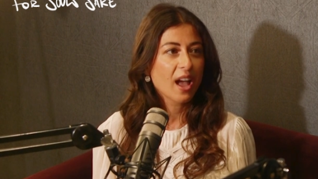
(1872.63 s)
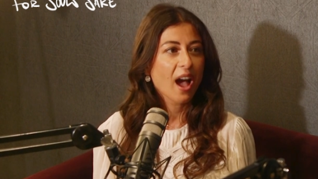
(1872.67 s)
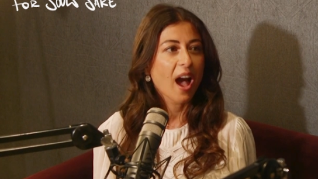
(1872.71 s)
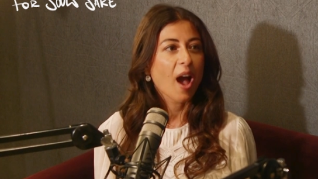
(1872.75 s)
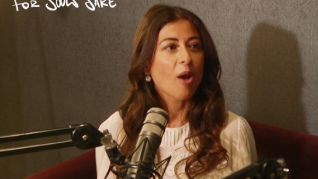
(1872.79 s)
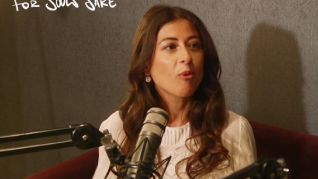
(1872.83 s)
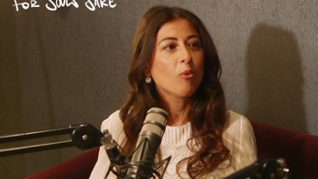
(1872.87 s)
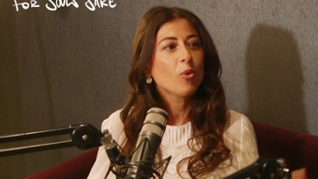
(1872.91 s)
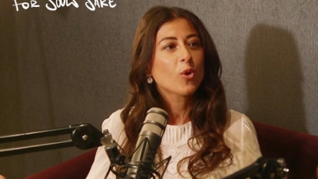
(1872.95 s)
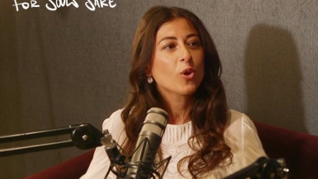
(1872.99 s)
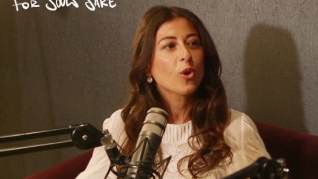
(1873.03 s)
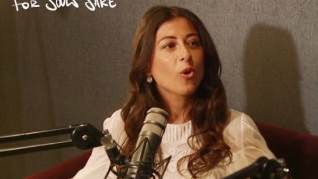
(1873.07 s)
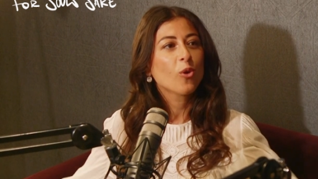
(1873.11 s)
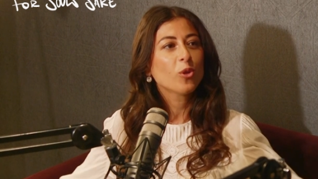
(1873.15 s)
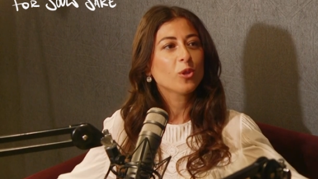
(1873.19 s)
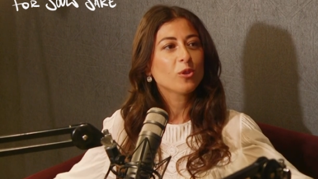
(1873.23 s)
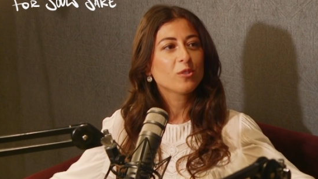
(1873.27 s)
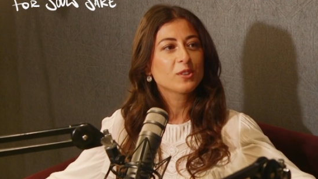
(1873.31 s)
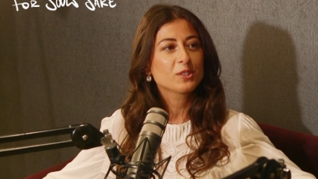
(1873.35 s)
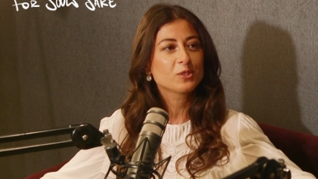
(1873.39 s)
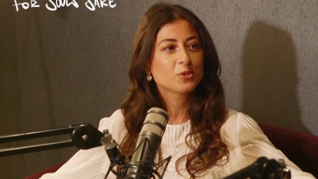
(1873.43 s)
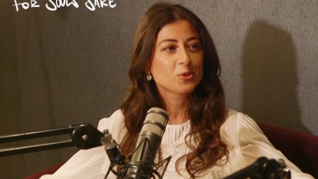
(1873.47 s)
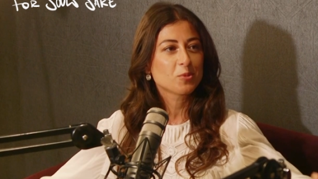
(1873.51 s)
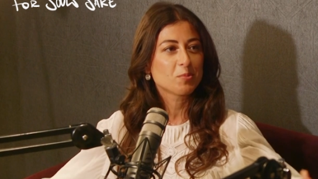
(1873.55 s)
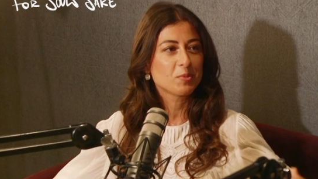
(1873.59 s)
I want all of
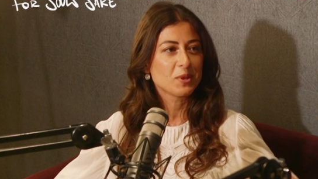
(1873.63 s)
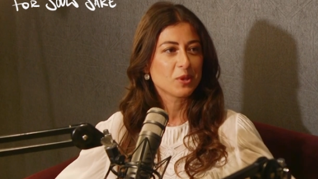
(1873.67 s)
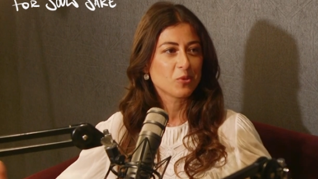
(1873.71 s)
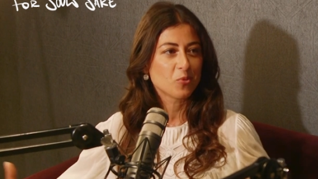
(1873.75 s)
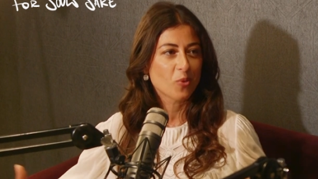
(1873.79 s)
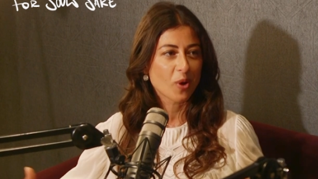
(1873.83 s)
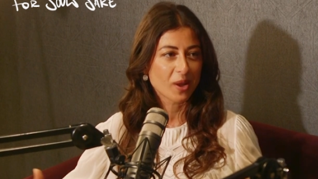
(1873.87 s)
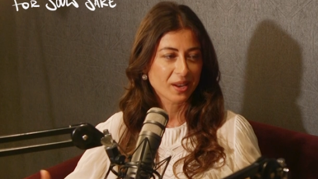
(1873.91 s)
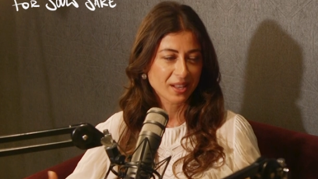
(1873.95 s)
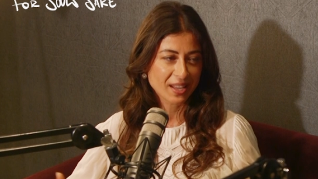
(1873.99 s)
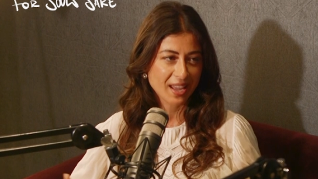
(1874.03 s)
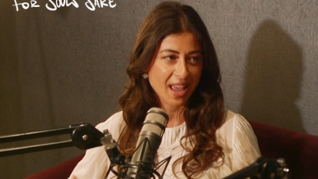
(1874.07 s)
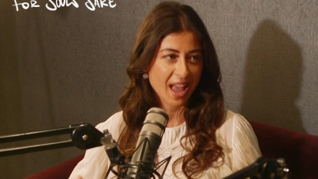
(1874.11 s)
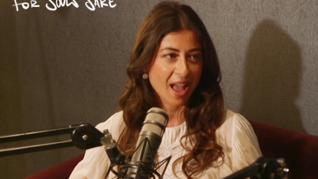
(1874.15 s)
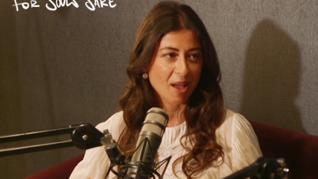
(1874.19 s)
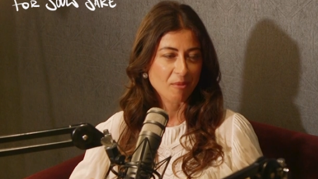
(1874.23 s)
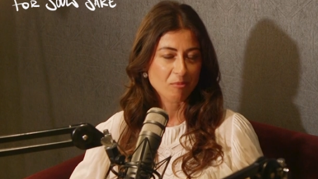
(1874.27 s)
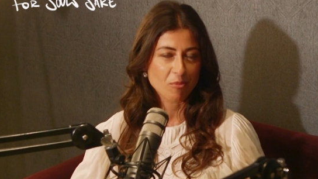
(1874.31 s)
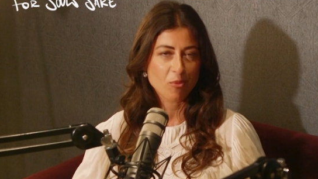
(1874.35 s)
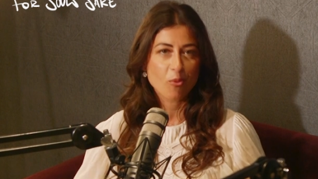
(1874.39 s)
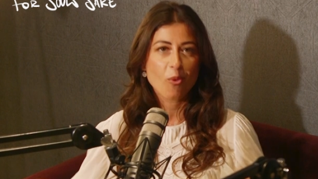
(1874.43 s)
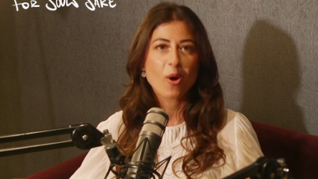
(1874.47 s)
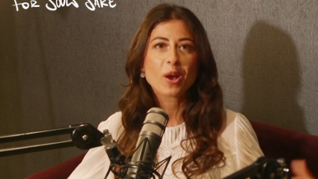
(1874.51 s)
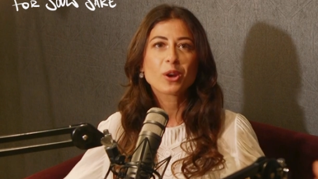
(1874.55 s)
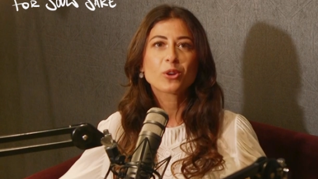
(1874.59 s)
us to be in one
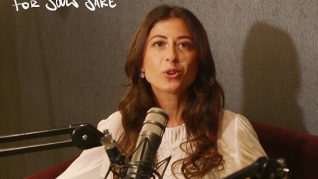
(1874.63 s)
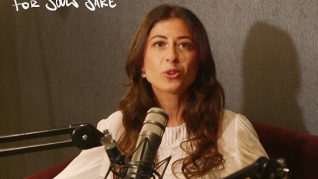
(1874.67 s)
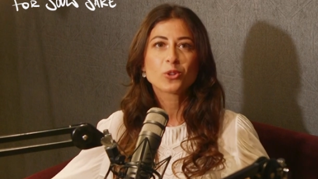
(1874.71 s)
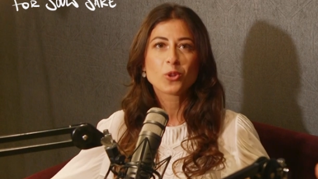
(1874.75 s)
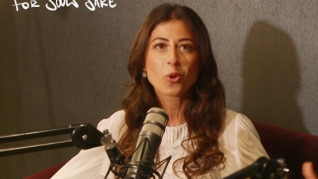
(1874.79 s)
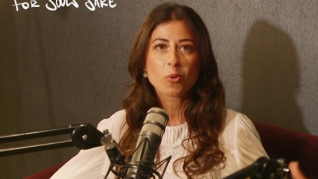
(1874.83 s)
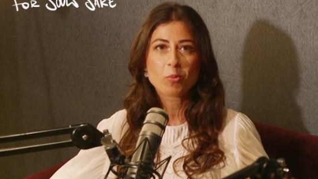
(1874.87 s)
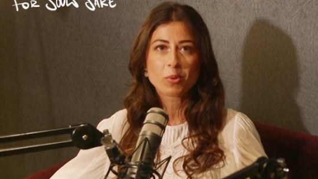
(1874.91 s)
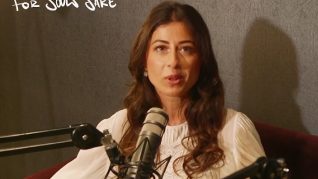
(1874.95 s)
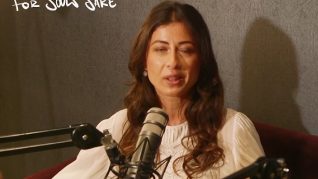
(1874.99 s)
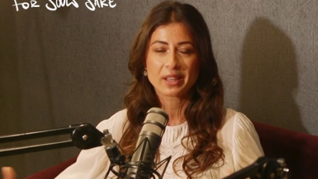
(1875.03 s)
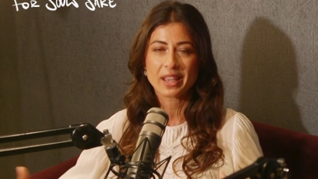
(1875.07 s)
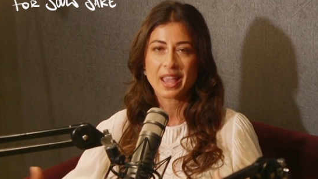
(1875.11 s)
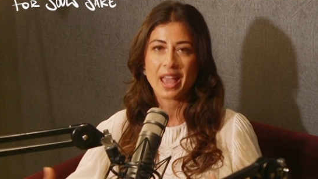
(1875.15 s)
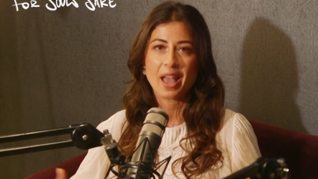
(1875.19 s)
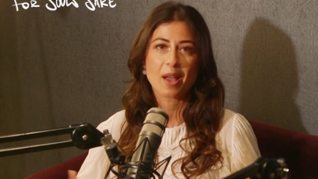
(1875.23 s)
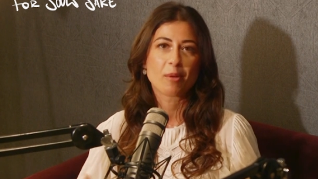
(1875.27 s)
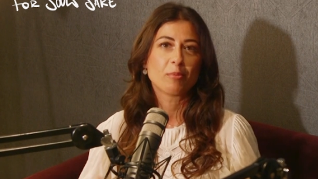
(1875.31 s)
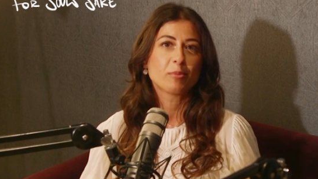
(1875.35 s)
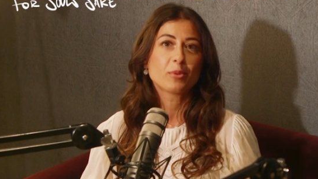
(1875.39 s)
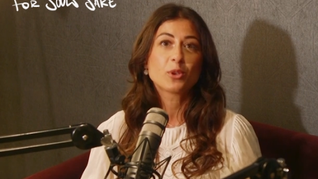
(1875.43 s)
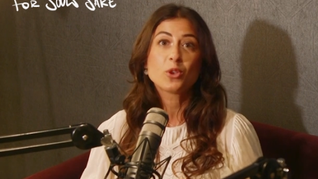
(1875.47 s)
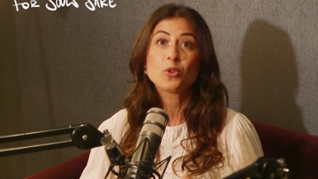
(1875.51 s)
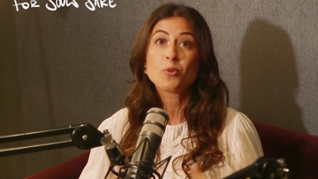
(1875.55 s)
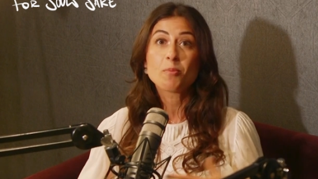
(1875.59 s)
camp, one global
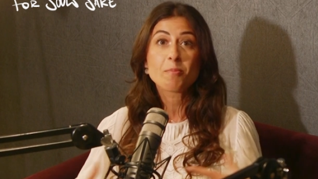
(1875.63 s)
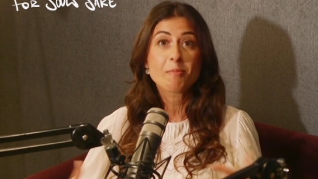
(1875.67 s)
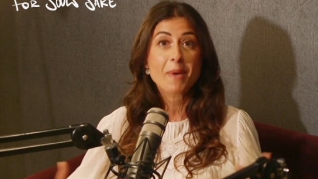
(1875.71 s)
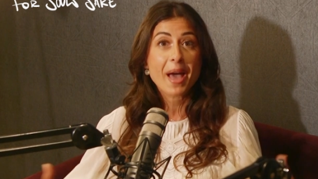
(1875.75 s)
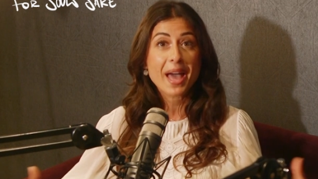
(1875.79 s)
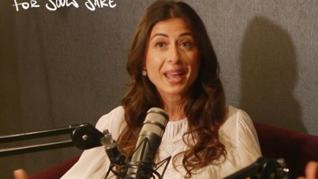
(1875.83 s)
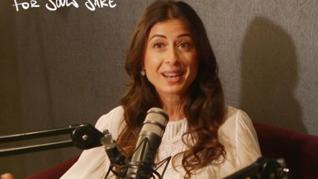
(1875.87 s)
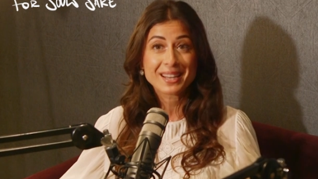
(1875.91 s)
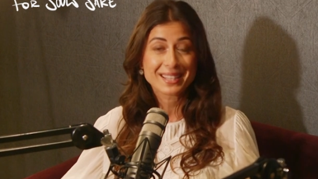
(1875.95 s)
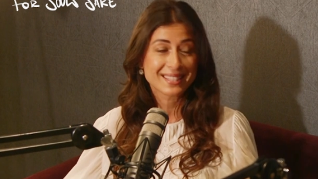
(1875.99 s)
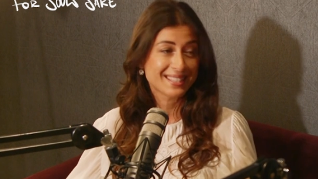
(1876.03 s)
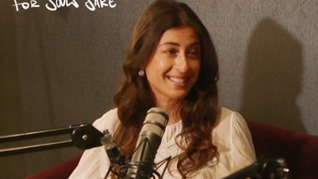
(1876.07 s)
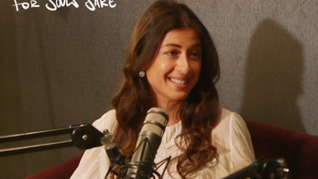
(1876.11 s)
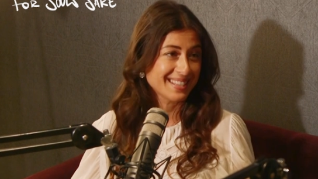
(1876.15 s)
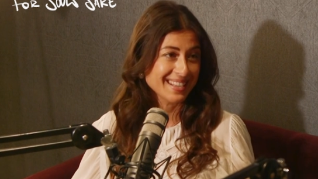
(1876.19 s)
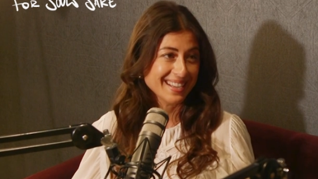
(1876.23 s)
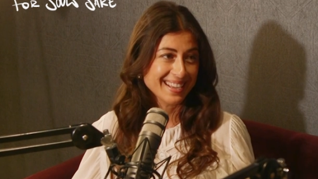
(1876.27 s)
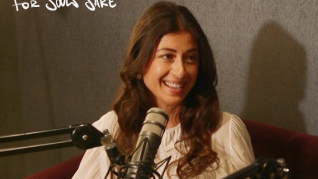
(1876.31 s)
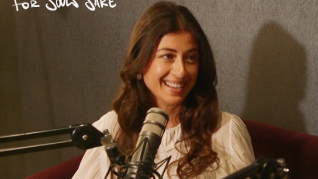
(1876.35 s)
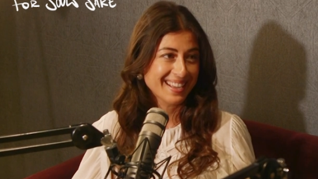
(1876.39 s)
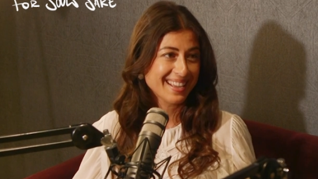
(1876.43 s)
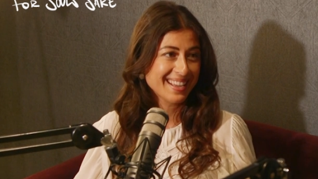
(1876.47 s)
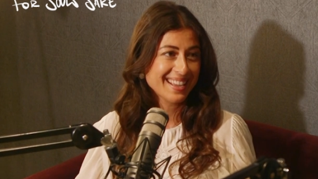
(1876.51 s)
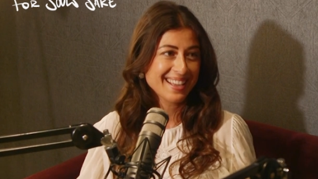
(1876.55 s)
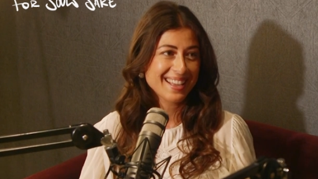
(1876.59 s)
camp,
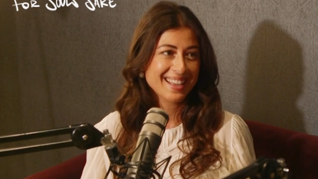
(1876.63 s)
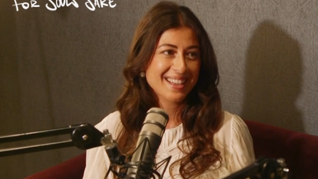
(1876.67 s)
humanity.